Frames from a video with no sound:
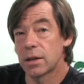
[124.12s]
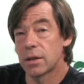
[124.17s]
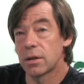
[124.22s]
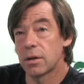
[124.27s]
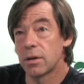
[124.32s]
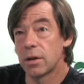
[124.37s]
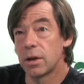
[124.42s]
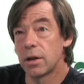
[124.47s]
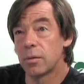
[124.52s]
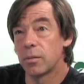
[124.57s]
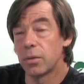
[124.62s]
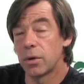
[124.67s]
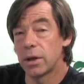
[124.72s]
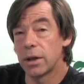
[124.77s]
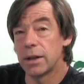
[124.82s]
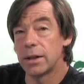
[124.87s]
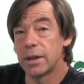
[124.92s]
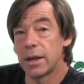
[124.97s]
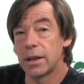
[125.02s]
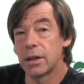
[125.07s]
to the
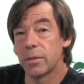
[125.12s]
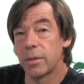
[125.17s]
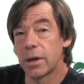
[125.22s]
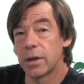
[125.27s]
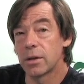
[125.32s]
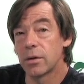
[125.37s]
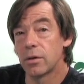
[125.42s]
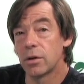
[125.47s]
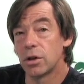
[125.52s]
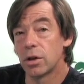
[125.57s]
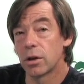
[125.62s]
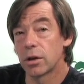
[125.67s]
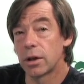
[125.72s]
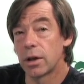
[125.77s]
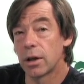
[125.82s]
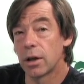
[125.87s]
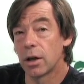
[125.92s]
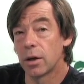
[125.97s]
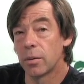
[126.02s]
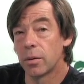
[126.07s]
complete database of the Jockey
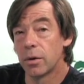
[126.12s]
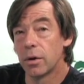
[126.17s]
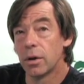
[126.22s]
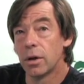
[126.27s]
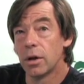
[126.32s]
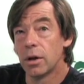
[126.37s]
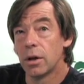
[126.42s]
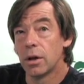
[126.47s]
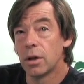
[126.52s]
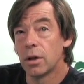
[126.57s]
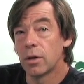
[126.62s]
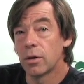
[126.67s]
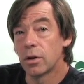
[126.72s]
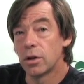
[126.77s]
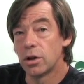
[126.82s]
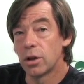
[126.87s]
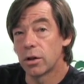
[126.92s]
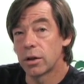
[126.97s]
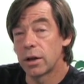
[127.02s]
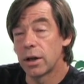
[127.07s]
Club. The
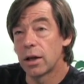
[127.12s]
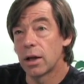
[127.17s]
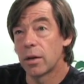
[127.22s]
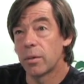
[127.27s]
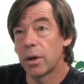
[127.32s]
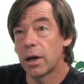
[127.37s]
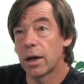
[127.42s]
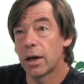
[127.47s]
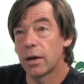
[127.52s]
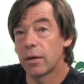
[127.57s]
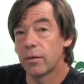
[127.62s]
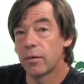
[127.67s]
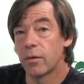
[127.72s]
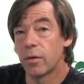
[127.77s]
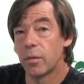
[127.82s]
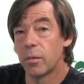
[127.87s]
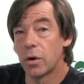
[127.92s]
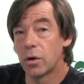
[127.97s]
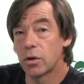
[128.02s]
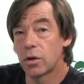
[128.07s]
Jockey Club have
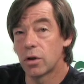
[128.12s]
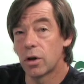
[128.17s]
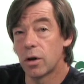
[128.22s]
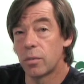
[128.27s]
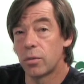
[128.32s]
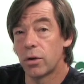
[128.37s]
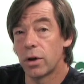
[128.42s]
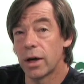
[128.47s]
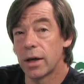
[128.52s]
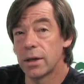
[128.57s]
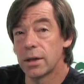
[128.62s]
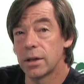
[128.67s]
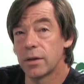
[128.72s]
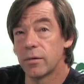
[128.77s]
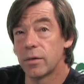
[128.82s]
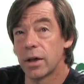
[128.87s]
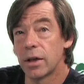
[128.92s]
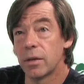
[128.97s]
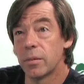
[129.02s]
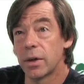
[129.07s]
the most comprehensive
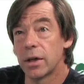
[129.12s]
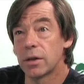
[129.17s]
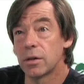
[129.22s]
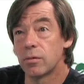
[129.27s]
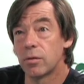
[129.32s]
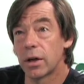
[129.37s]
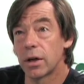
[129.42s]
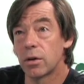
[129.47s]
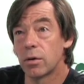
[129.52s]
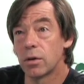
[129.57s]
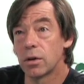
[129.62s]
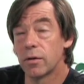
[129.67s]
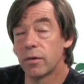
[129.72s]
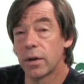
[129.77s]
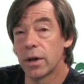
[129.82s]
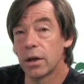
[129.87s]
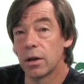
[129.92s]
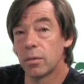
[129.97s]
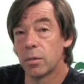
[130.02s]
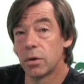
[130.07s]
database of records
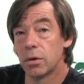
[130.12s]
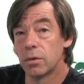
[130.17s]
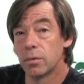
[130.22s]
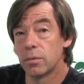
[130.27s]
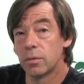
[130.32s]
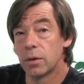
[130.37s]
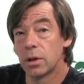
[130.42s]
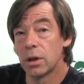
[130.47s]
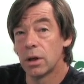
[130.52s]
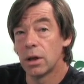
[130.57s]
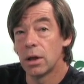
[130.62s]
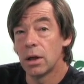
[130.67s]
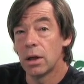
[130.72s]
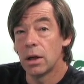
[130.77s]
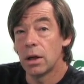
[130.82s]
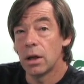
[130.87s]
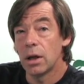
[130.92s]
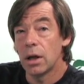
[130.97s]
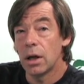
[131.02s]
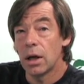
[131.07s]
available.
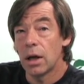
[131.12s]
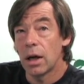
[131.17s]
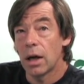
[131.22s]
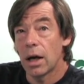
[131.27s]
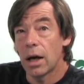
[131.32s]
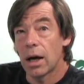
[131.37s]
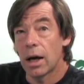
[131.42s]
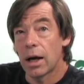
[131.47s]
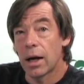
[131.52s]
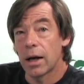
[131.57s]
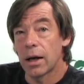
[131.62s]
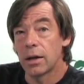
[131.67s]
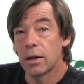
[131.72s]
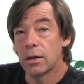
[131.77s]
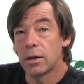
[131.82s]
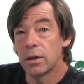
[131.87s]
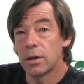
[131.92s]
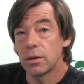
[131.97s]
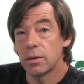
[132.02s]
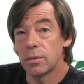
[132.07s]

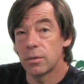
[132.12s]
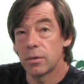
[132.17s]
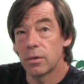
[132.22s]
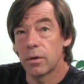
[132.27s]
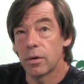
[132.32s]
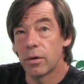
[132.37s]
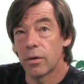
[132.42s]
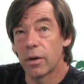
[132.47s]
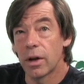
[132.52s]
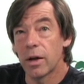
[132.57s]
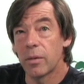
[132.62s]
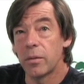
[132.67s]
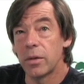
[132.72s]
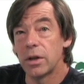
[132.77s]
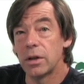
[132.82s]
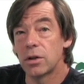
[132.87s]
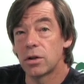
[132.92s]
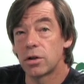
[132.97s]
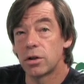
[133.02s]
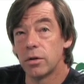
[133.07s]
And that
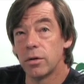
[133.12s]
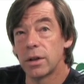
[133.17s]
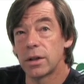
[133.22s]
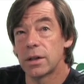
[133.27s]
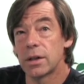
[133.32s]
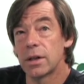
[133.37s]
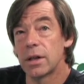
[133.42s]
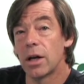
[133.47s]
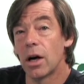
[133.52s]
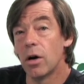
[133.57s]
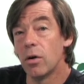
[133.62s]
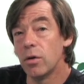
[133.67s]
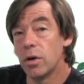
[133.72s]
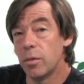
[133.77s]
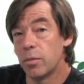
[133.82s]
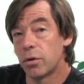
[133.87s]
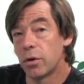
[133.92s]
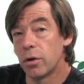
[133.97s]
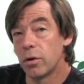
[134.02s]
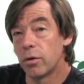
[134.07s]
means TrueNicks is the only
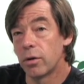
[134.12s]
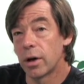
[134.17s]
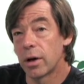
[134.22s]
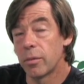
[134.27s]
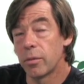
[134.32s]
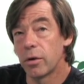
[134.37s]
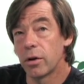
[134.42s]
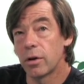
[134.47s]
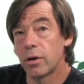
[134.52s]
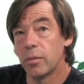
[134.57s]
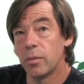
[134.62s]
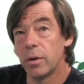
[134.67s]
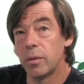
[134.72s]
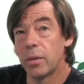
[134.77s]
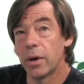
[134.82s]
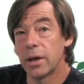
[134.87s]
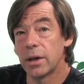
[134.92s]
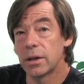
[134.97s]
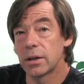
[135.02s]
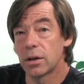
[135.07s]
program that can be
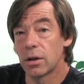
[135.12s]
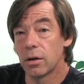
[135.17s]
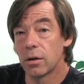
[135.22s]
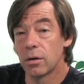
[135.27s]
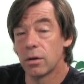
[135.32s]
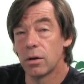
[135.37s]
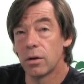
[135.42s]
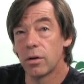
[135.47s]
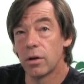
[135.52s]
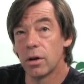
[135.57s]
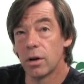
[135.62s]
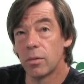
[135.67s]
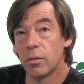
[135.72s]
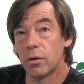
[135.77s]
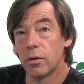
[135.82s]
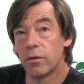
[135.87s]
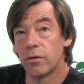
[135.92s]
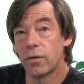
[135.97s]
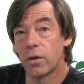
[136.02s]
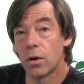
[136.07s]
based on the number
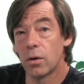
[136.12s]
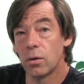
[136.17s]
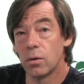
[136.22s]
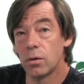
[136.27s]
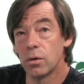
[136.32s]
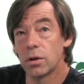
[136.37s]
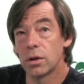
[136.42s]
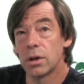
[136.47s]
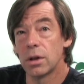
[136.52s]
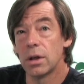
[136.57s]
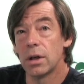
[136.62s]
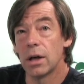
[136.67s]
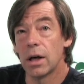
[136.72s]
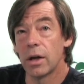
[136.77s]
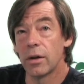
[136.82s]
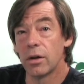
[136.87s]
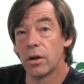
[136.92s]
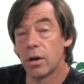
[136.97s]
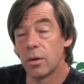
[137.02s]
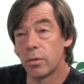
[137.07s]
of foals
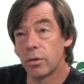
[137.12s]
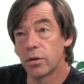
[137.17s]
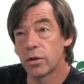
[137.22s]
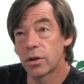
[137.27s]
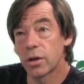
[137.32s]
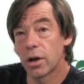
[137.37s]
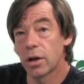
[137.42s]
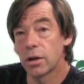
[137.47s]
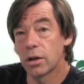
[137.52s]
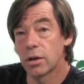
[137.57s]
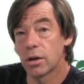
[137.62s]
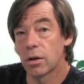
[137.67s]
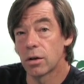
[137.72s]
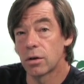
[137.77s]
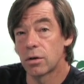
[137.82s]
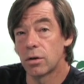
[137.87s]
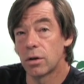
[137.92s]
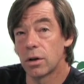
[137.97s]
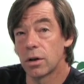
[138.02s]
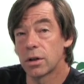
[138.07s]
and the number of starters on a
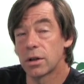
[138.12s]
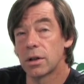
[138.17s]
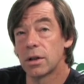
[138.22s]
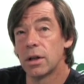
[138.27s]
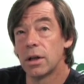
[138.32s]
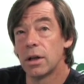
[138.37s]
cross,